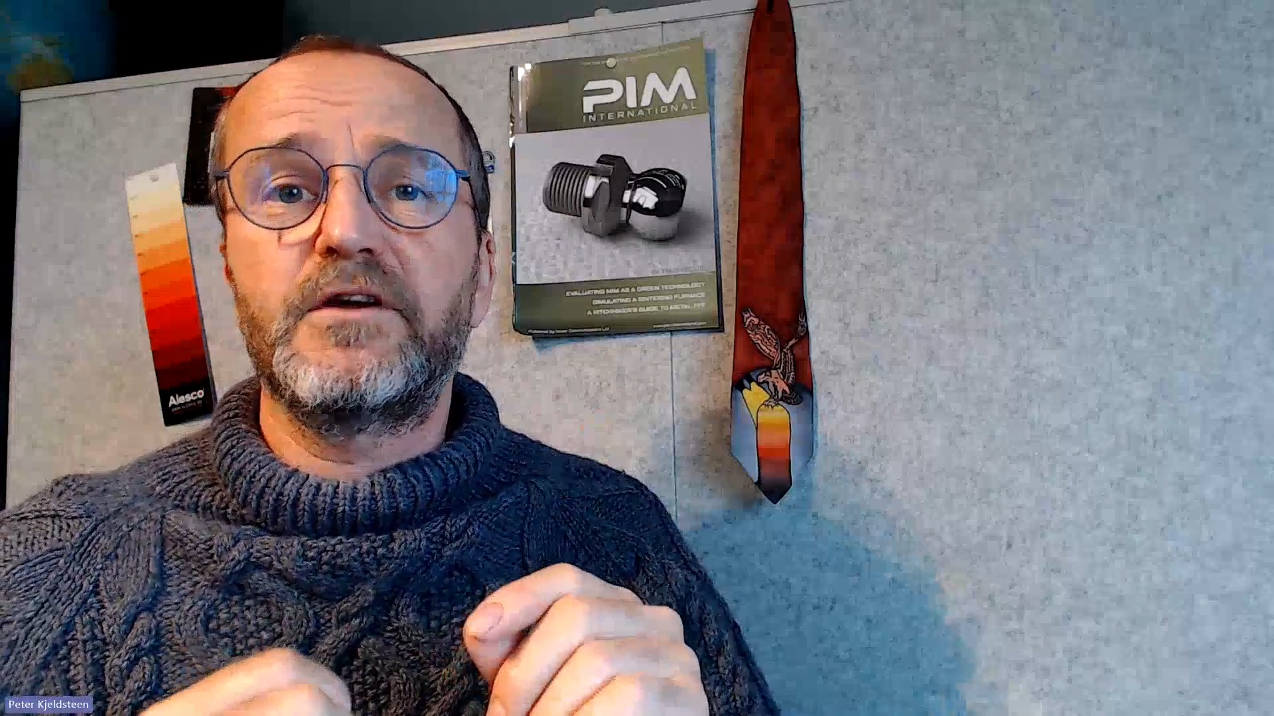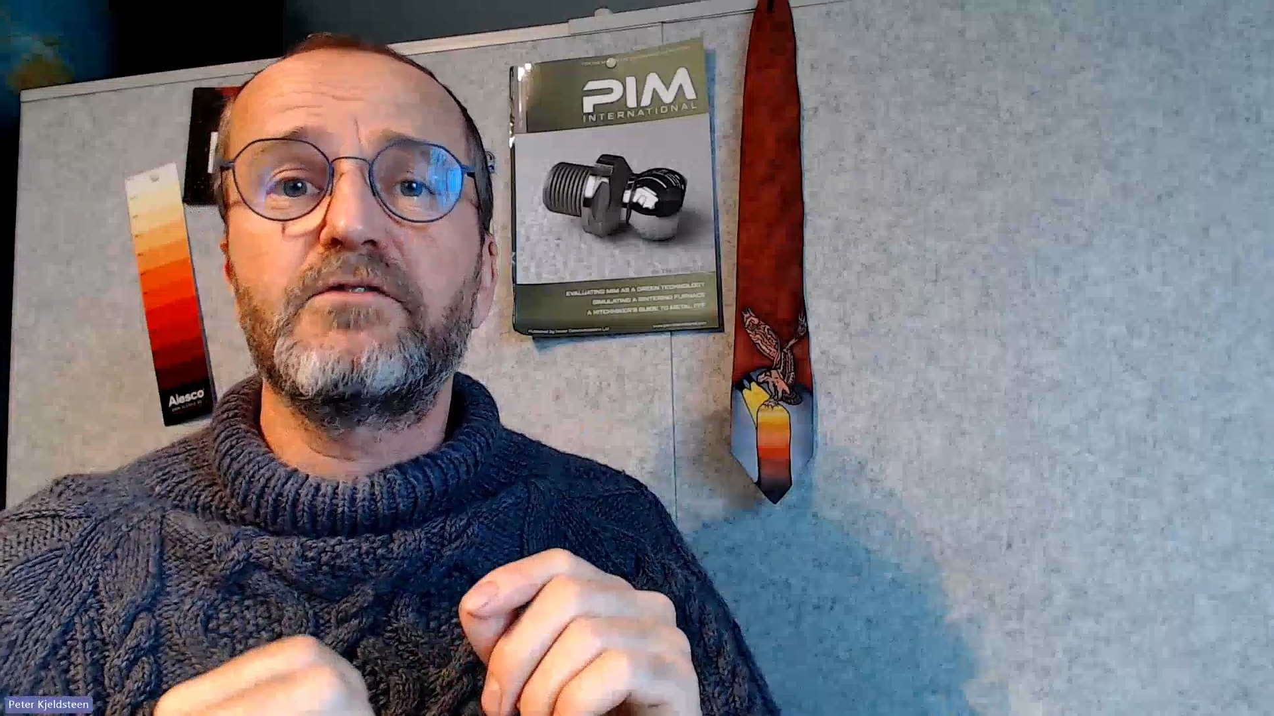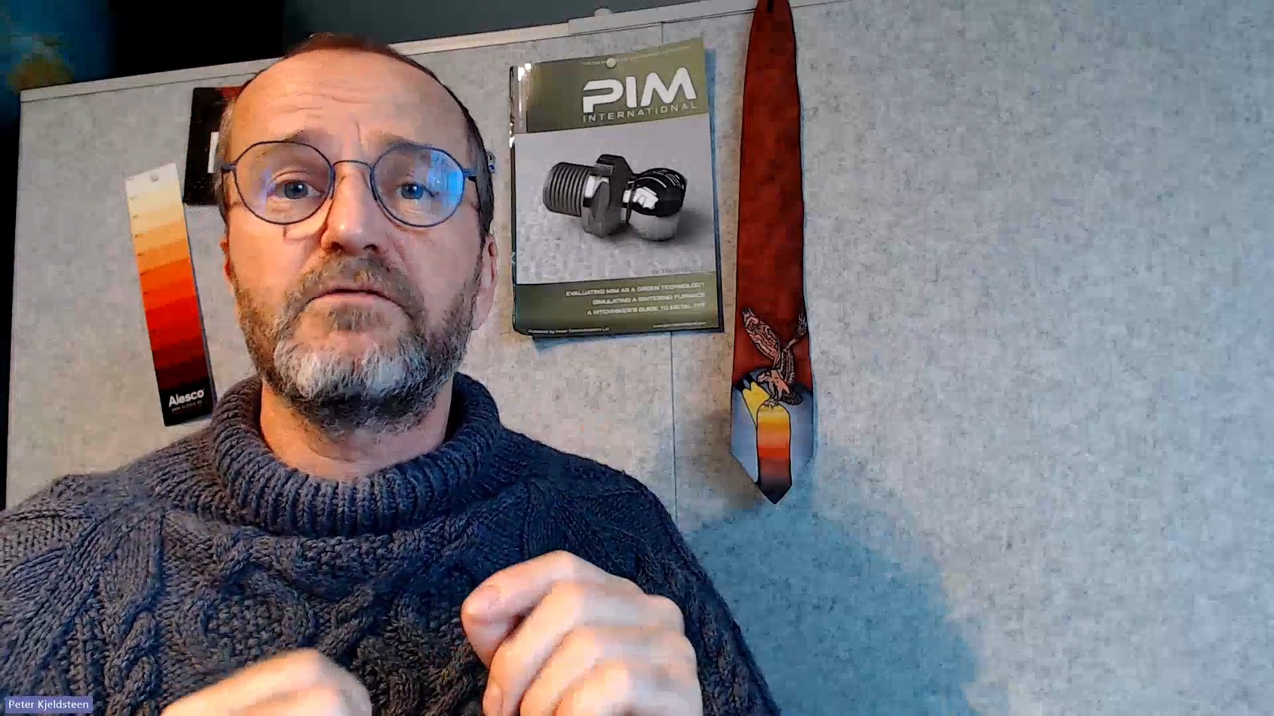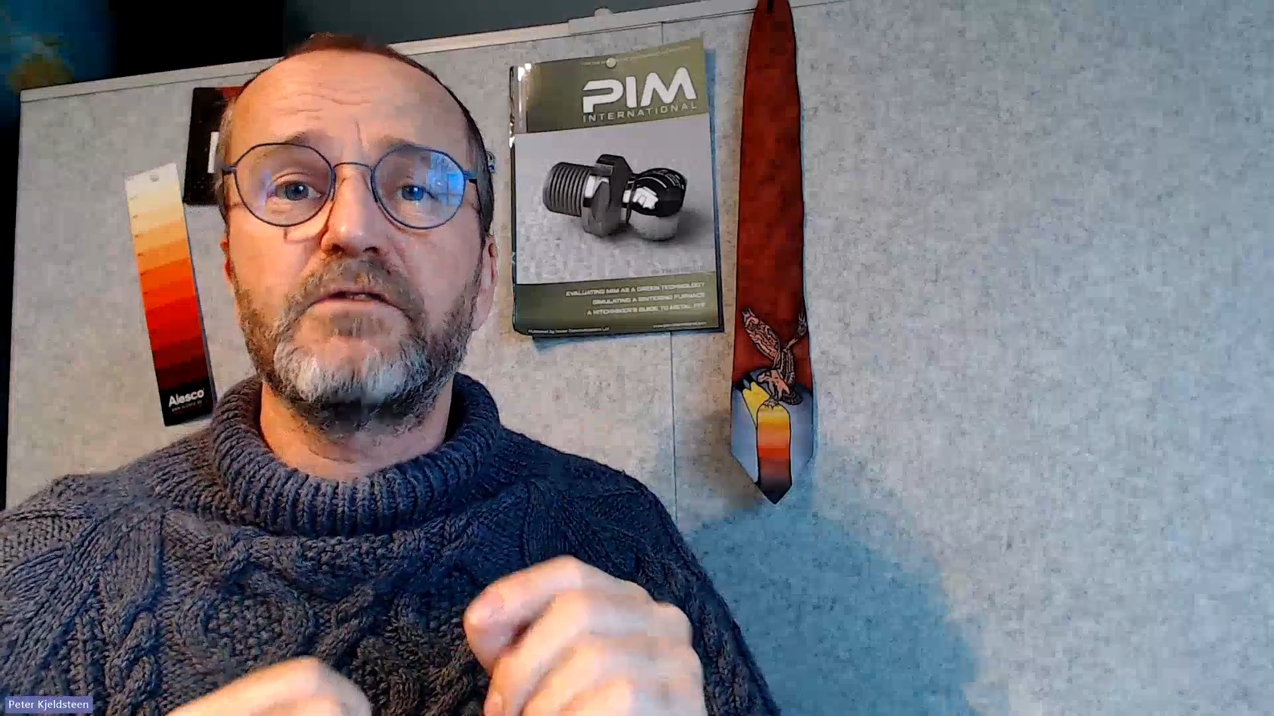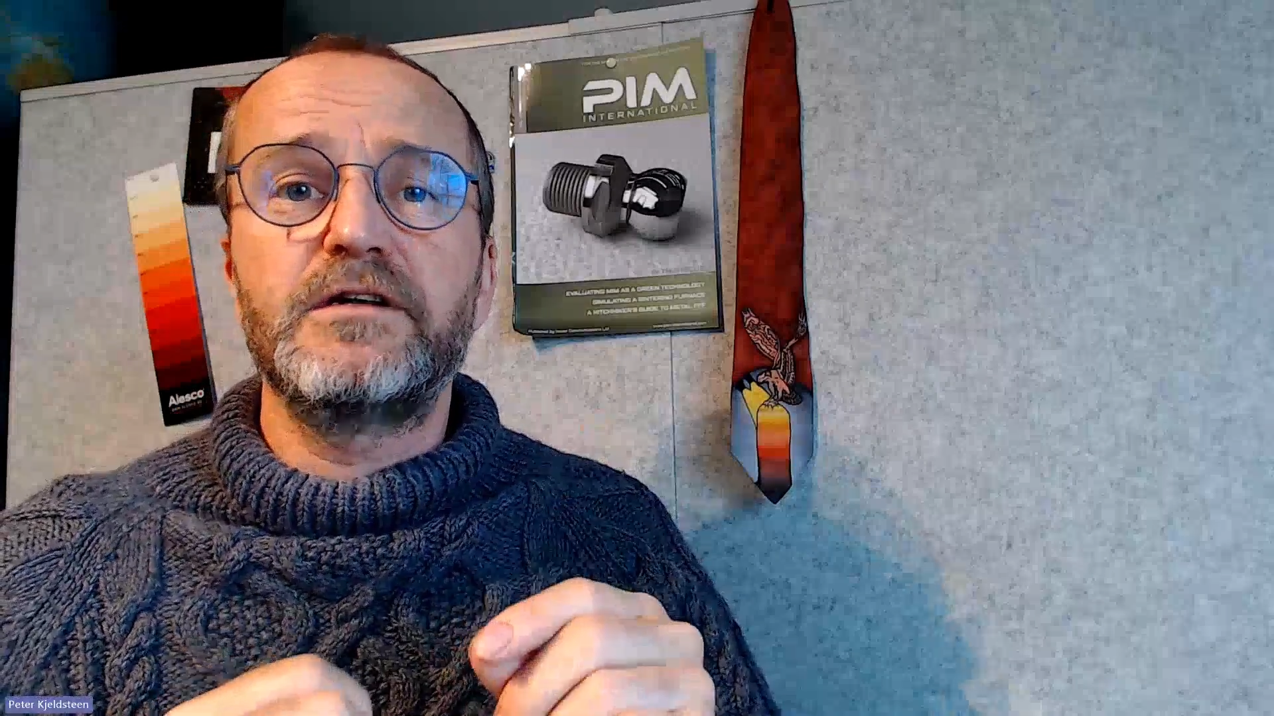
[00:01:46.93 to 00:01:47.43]

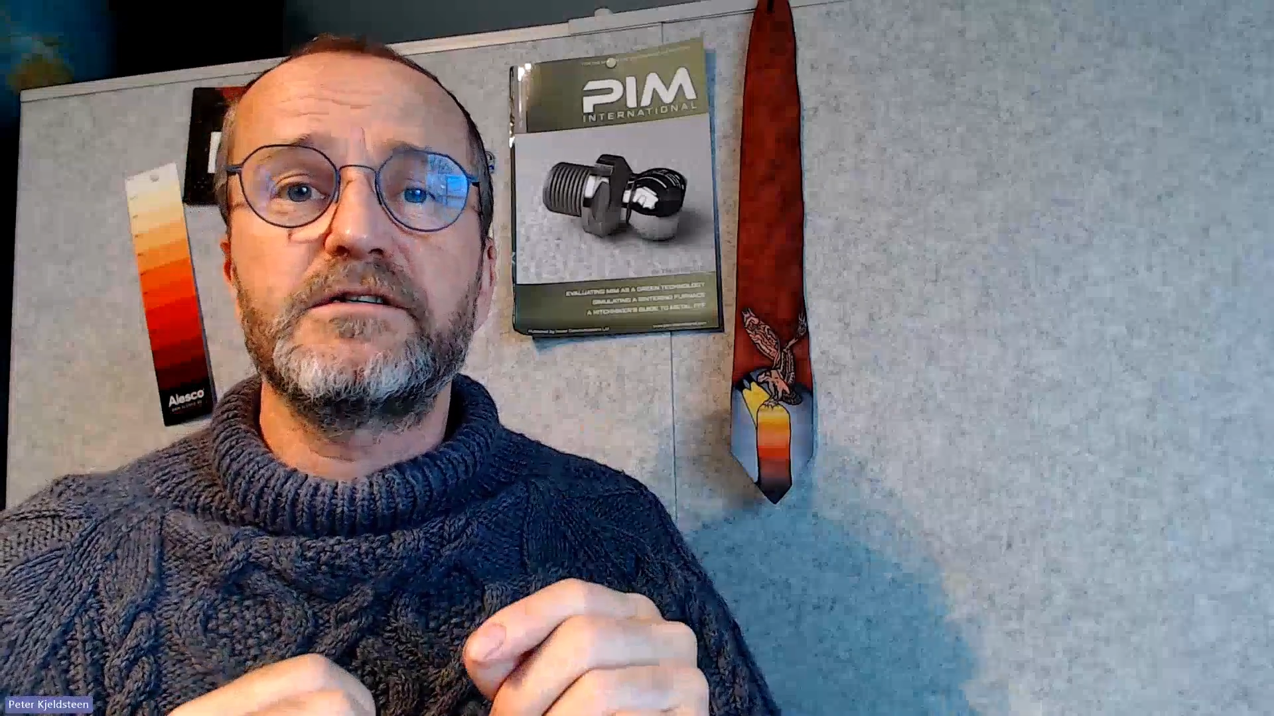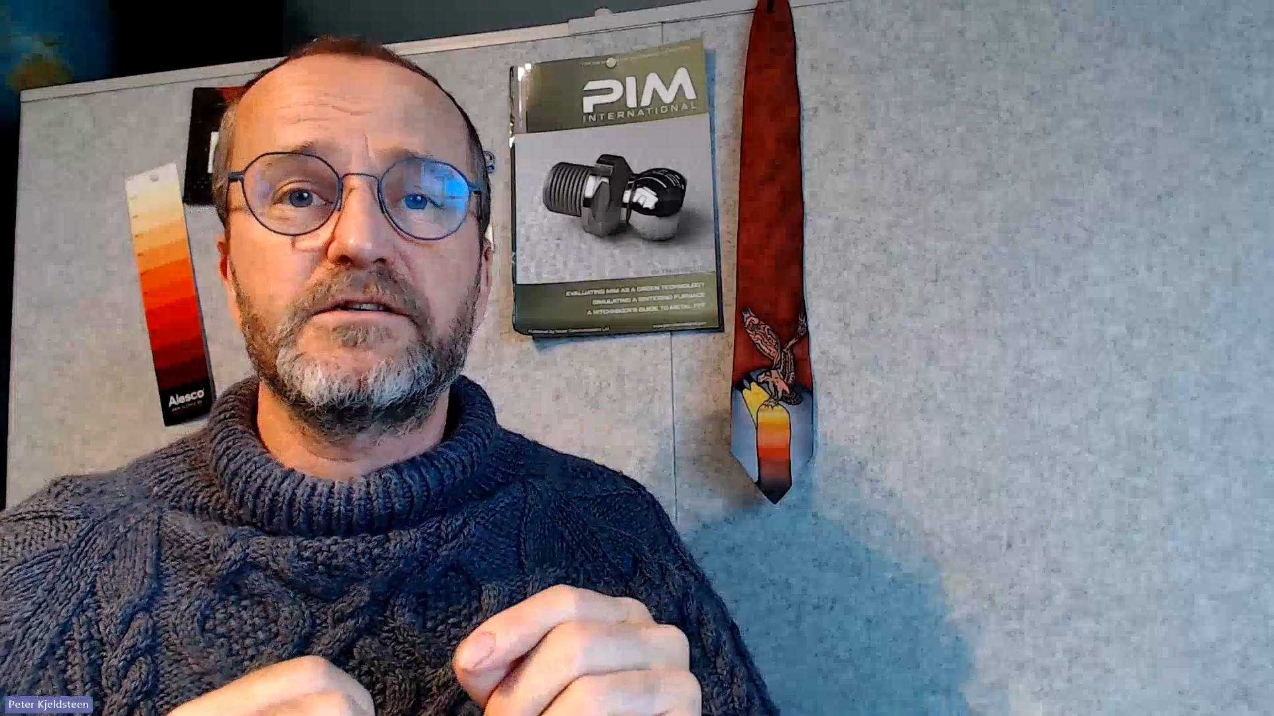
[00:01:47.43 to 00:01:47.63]
grains